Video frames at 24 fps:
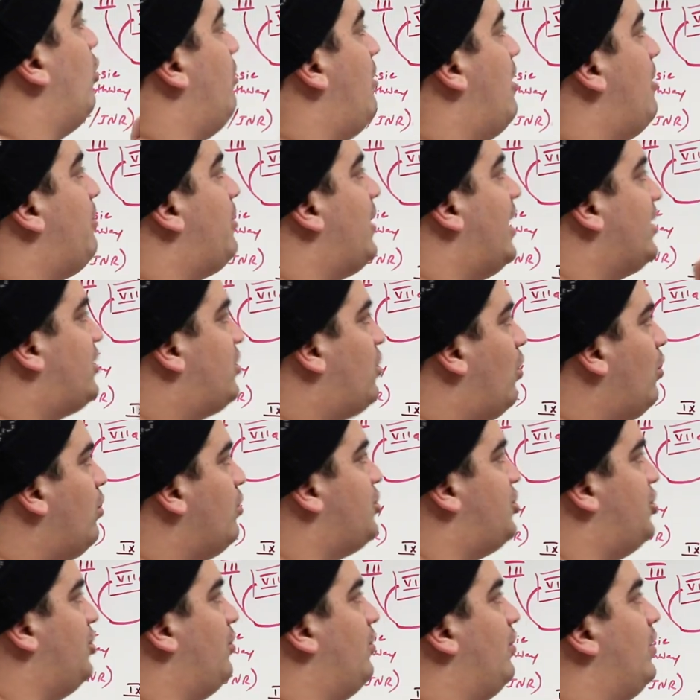remember I
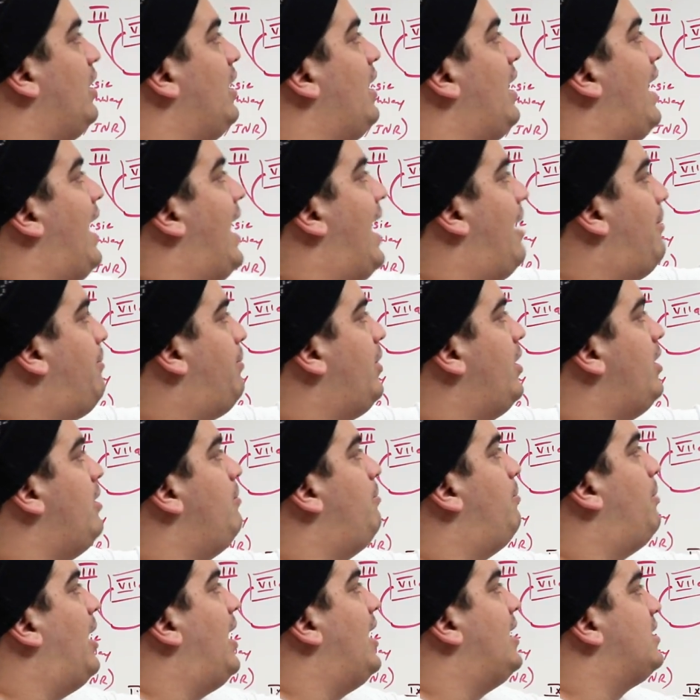told you,
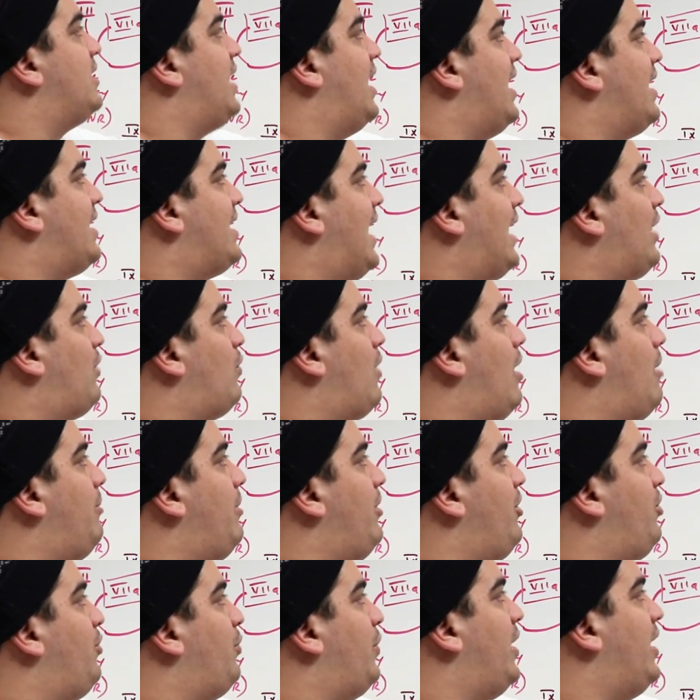heparin binds
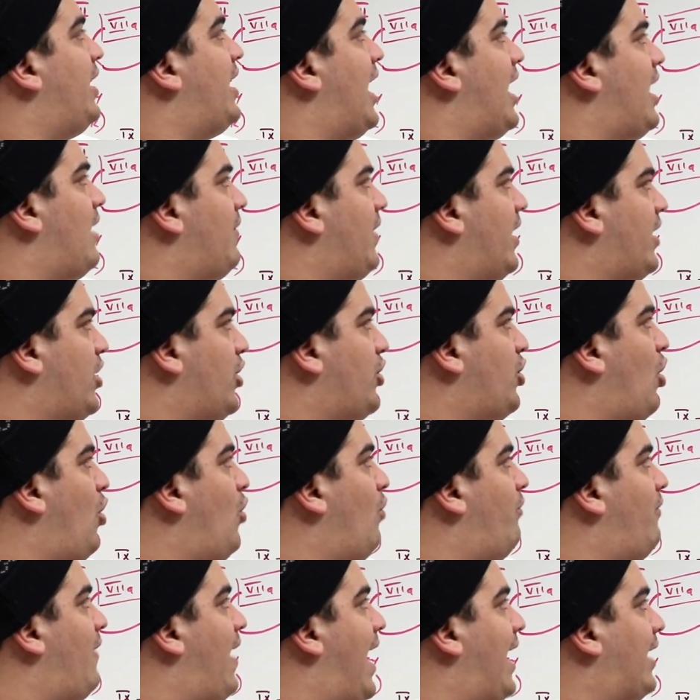antithrombin 3, kind of like a
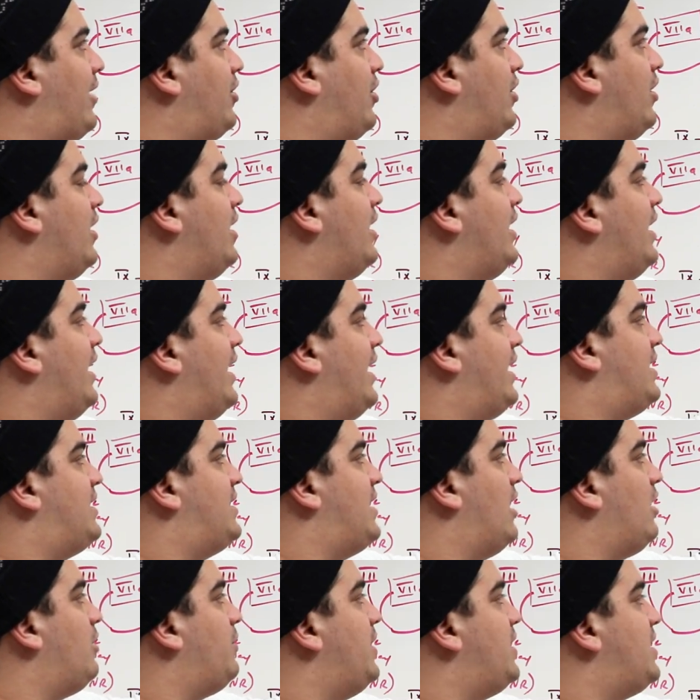cofactor,
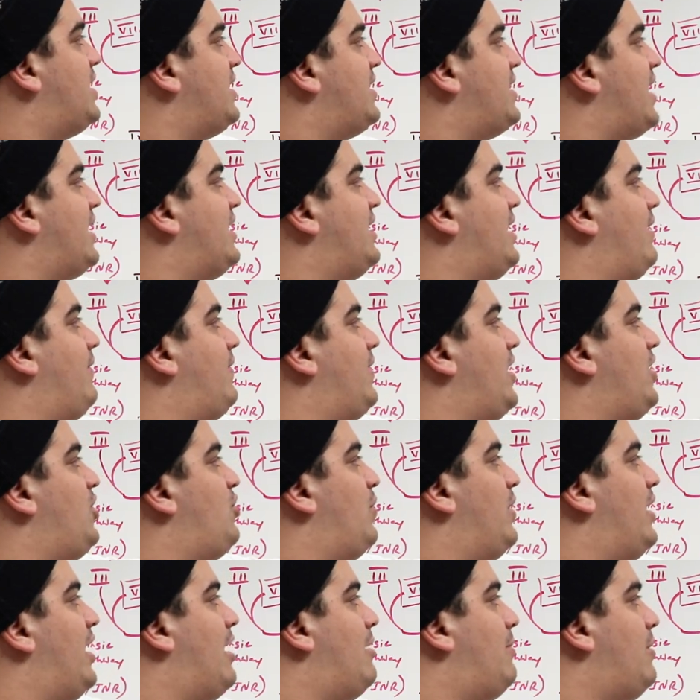accelerates its activity
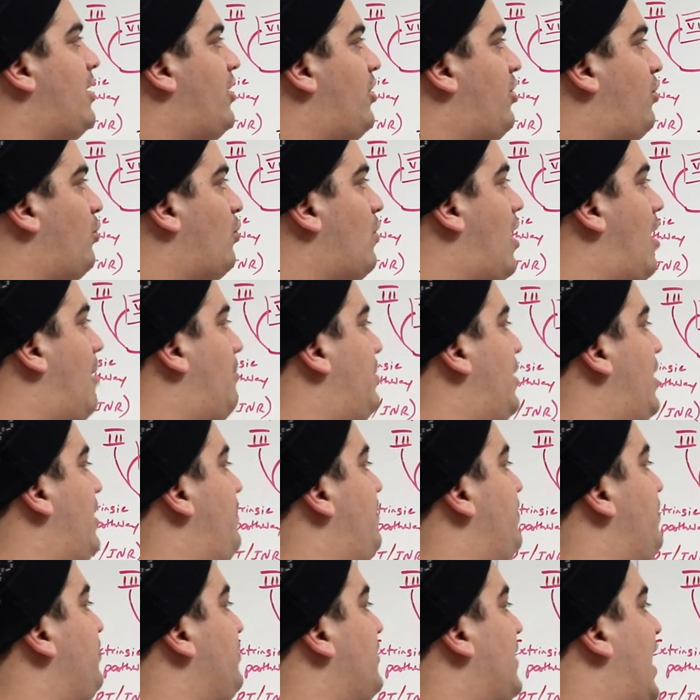to inhibit
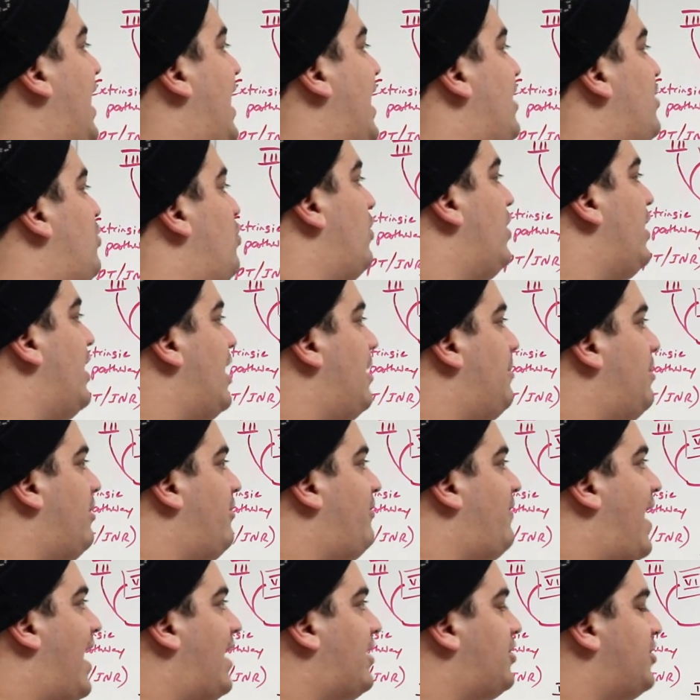thrombin and to
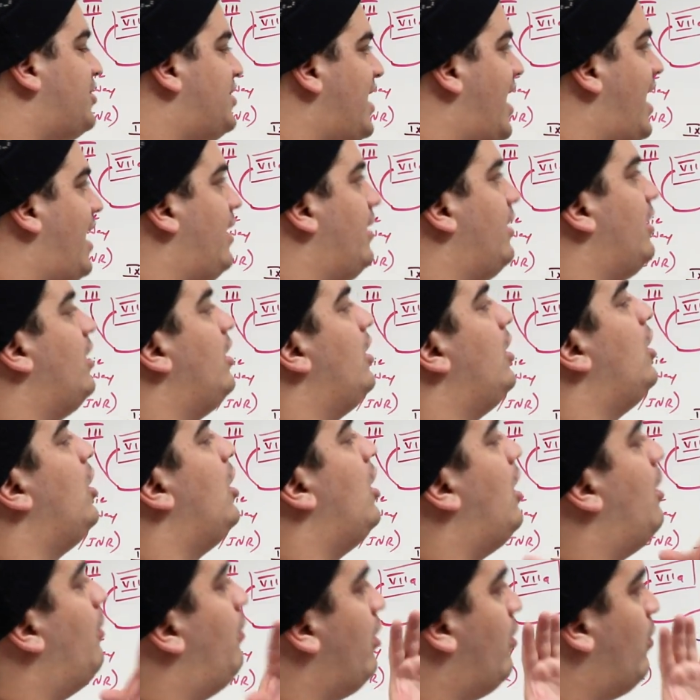inhibit factor 10.
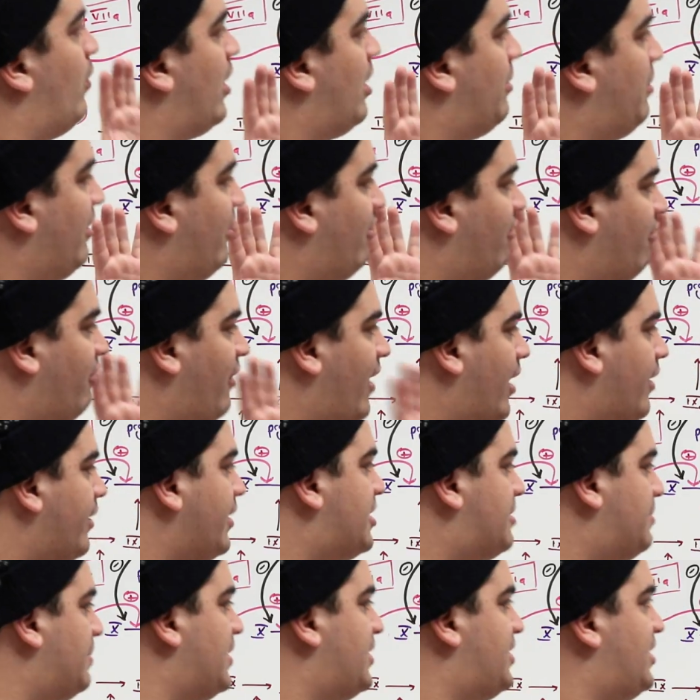We want to be
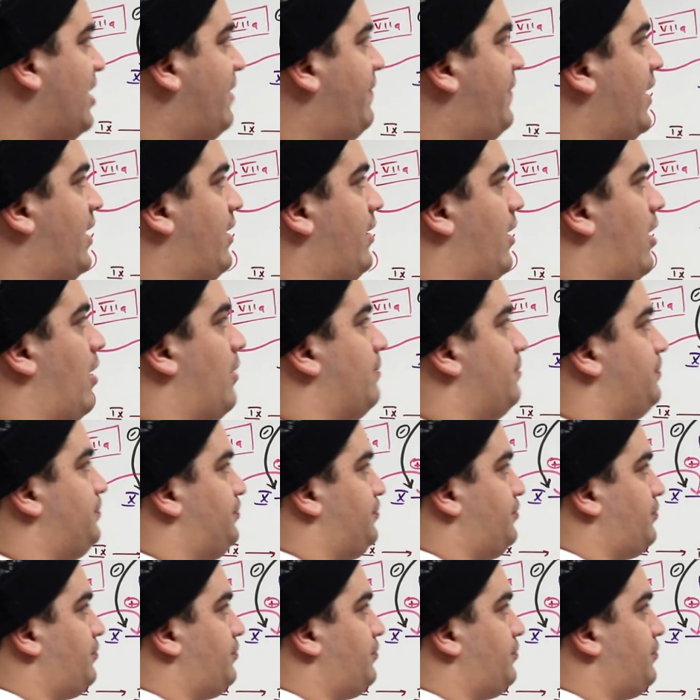very specific though.